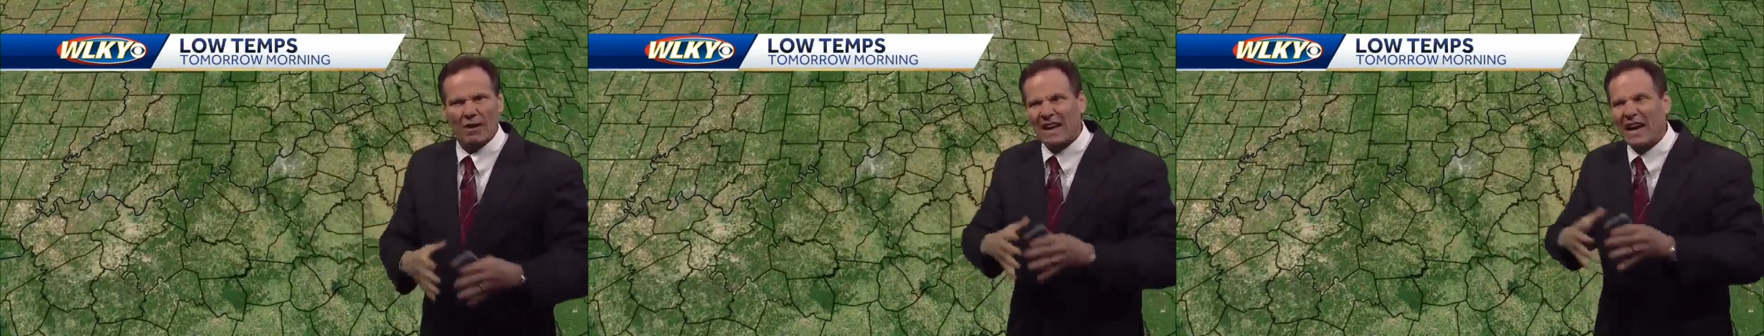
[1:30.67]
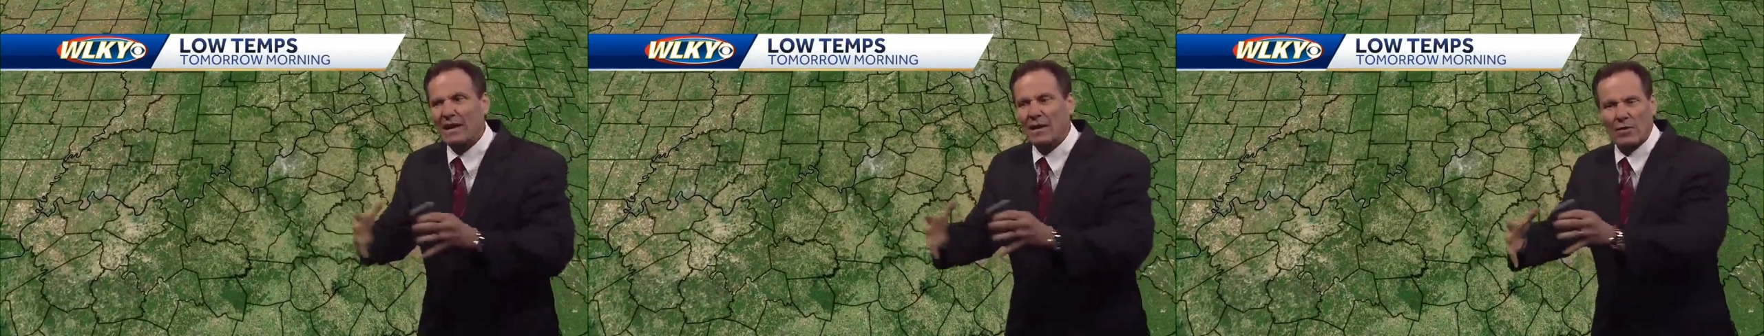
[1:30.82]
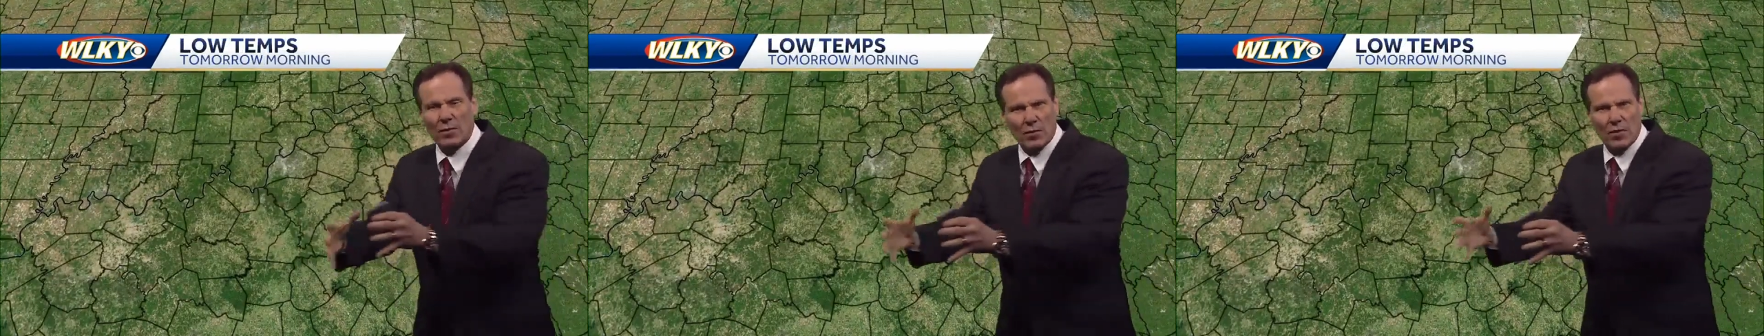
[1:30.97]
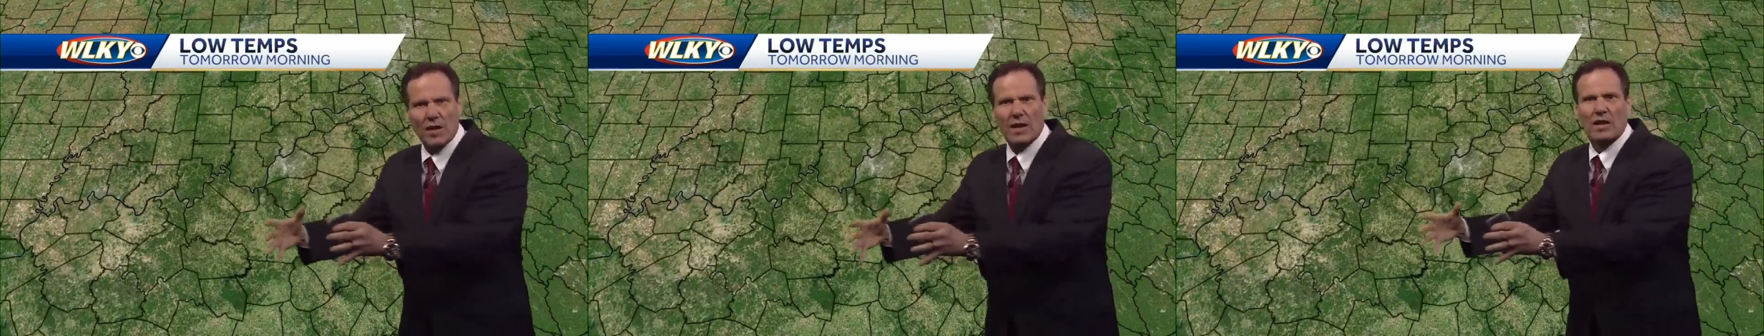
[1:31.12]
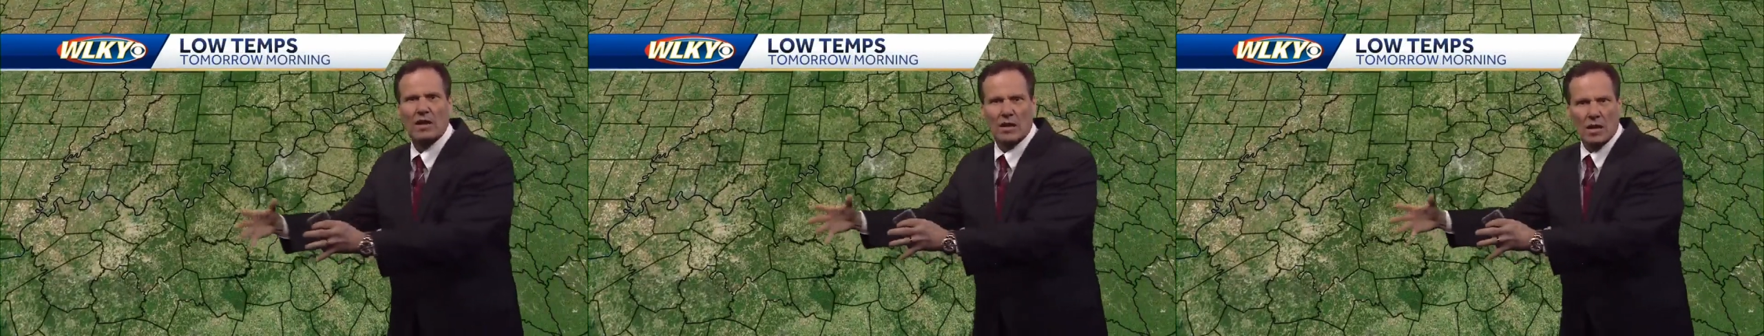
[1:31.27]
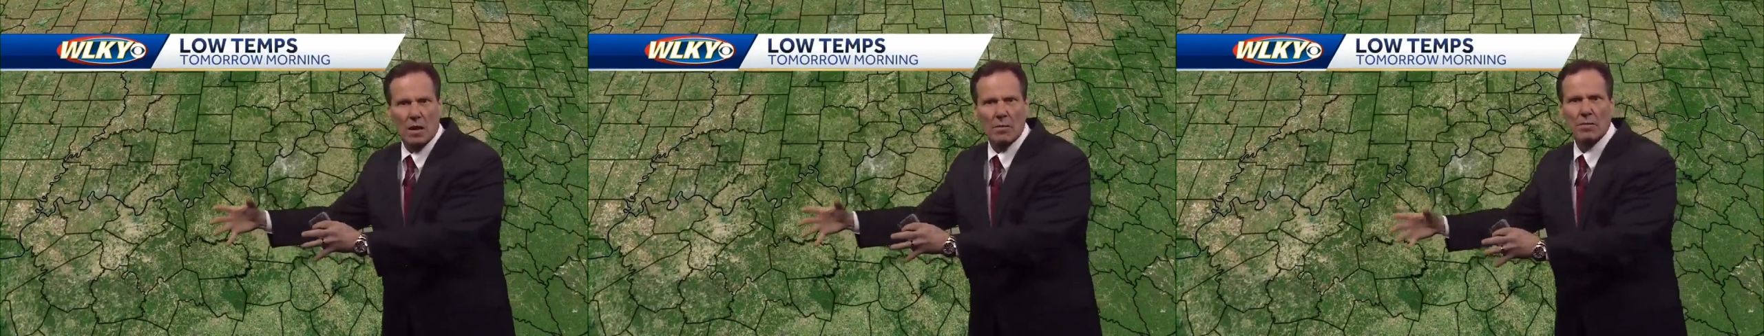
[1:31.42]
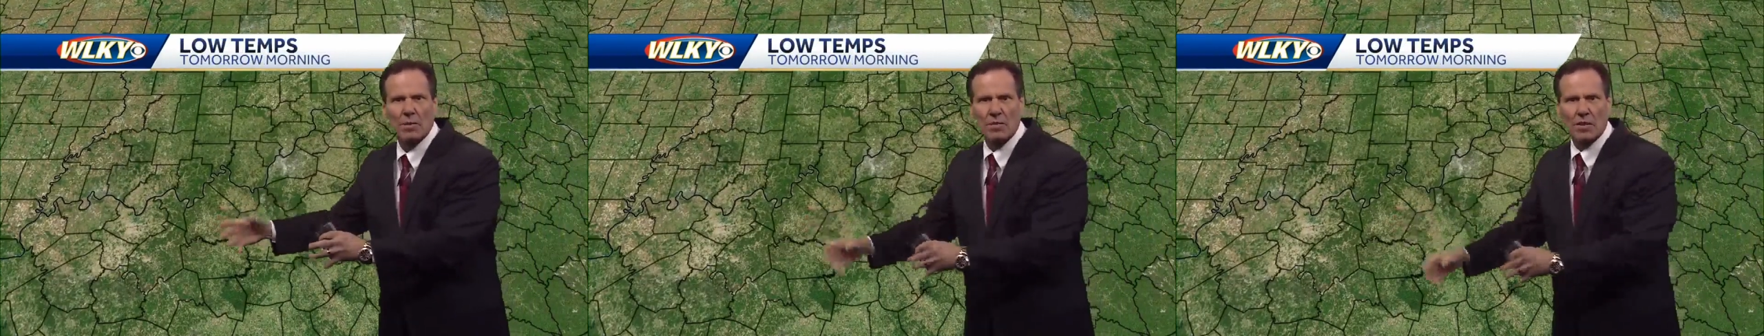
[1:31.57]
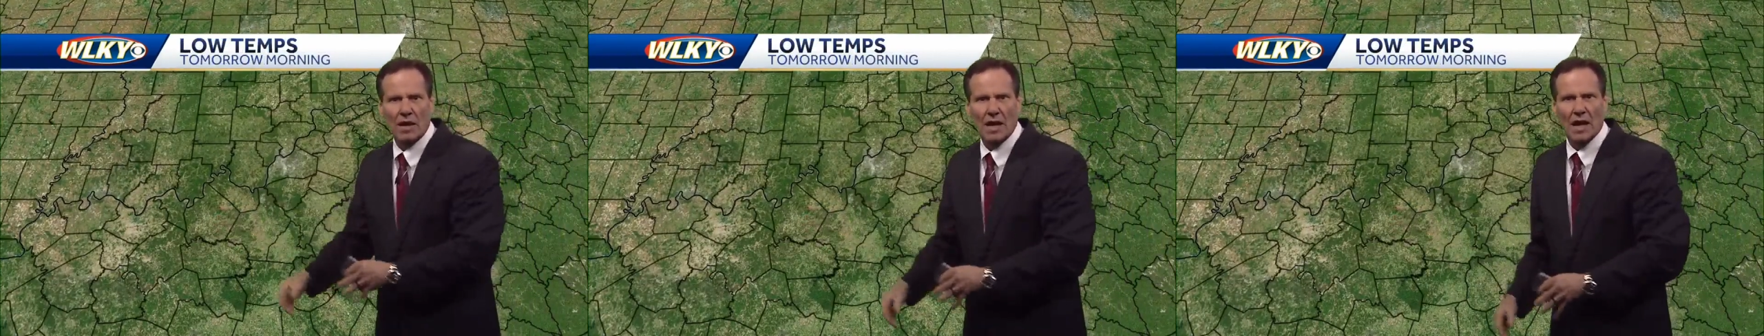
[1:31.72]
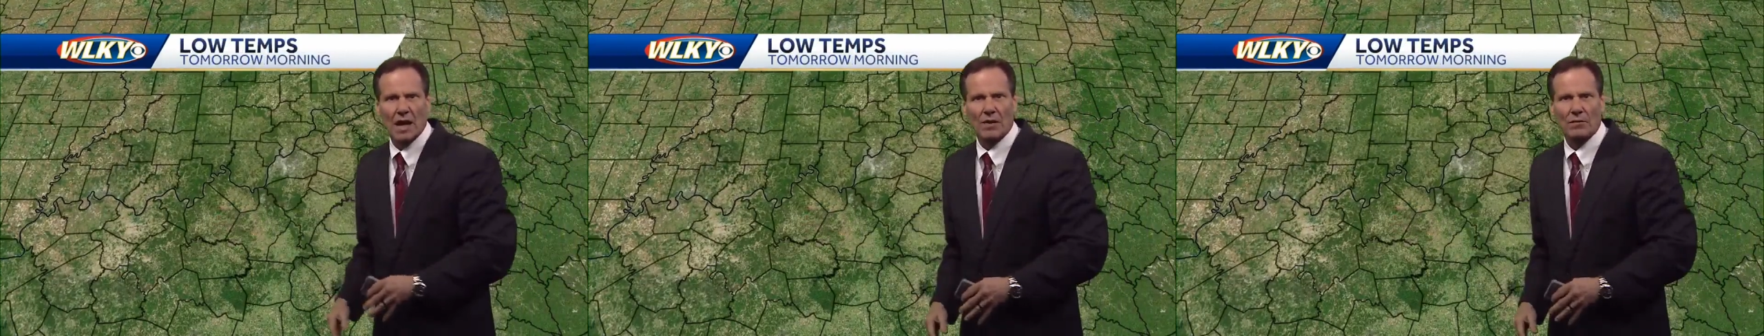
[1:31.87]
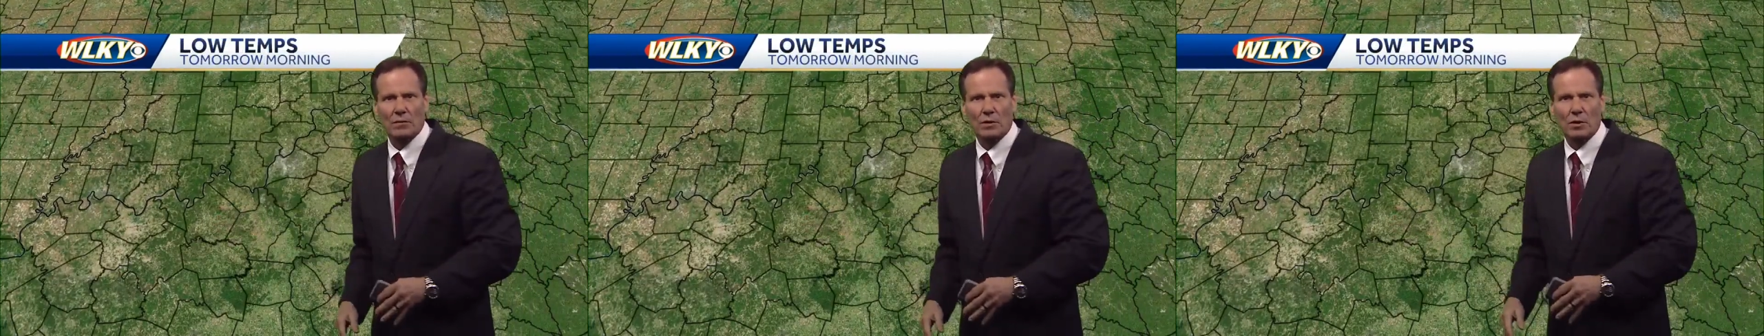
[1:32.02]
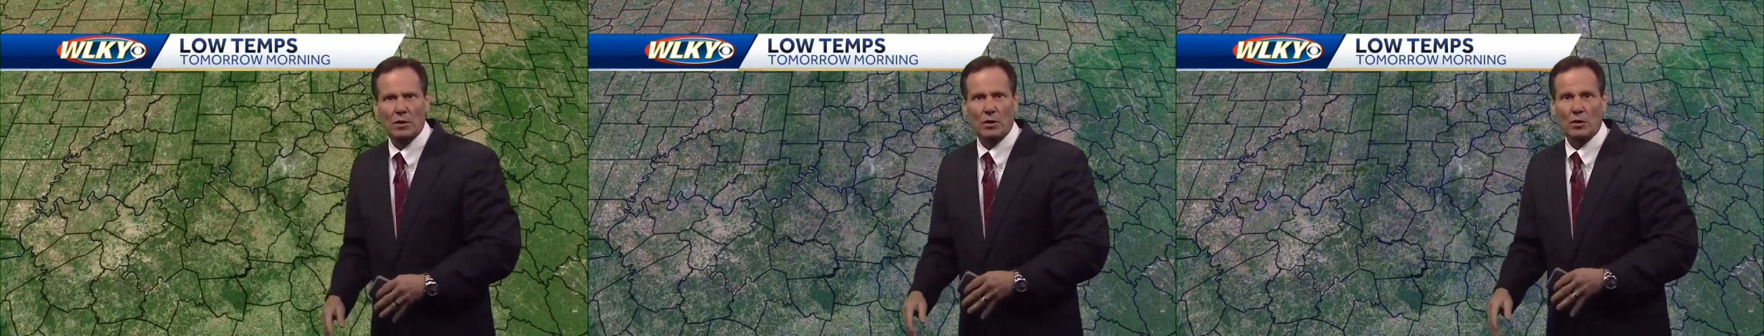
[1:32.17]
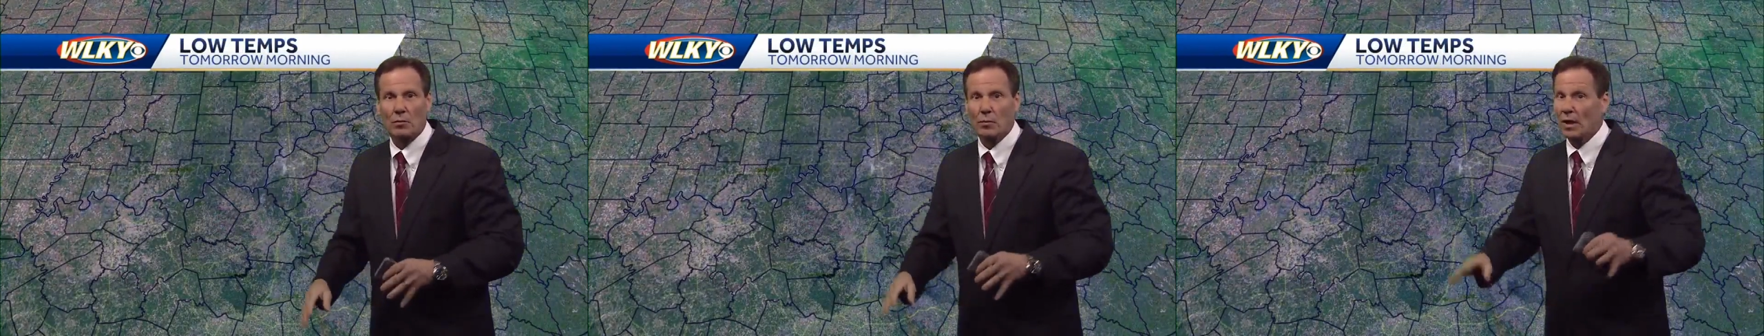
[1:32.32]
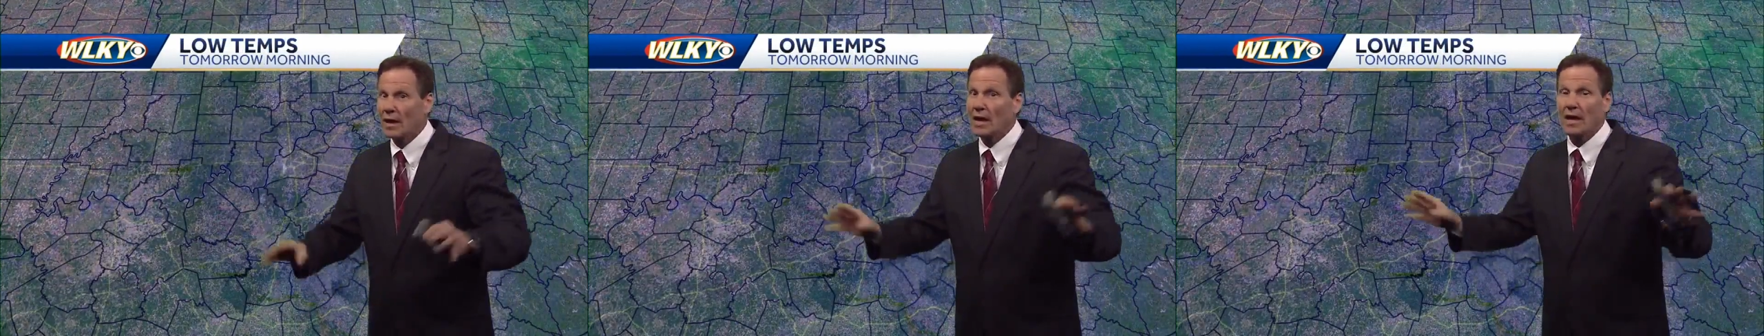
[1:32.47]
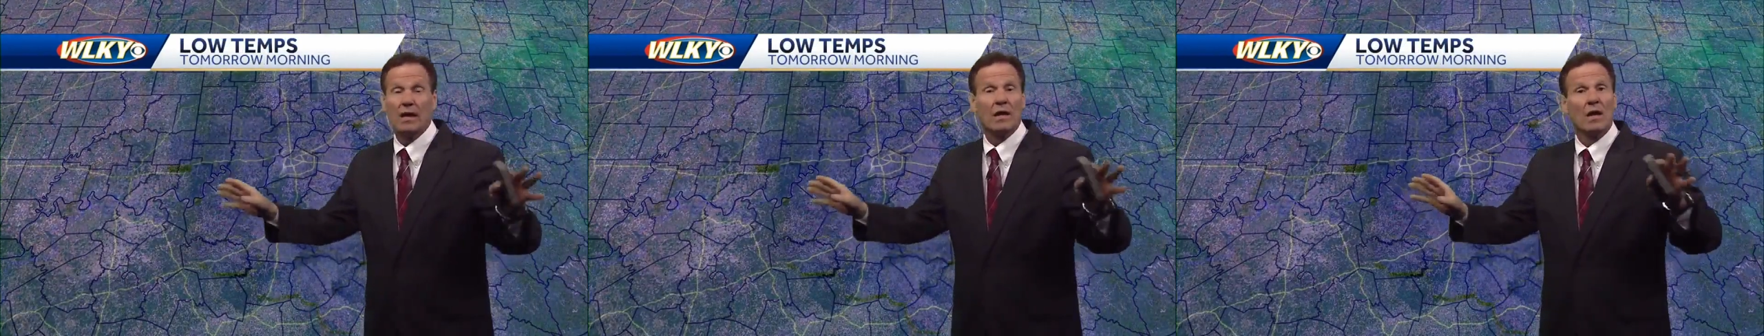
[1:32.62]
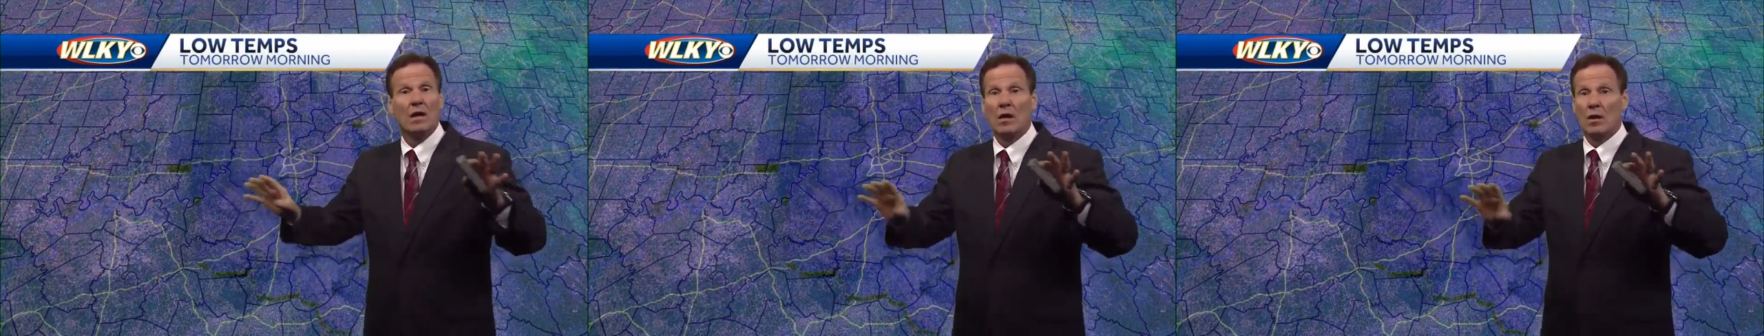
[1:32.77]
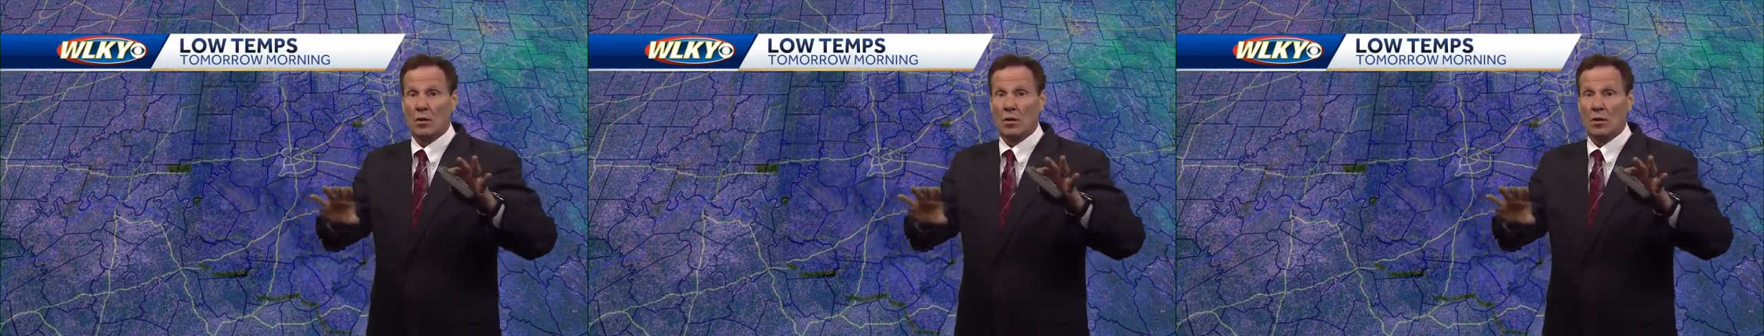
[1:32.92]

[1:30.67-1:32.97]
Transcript: kind of thicken up in the afternoon, but hey,